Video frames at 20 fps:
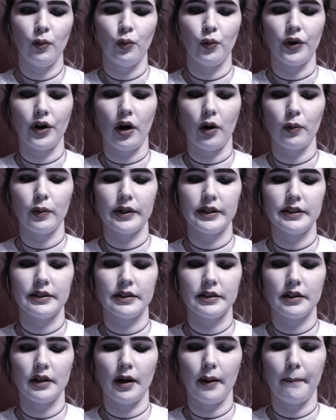would
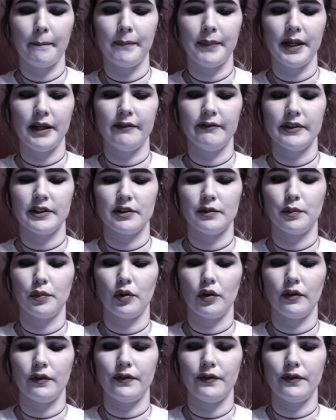always be visible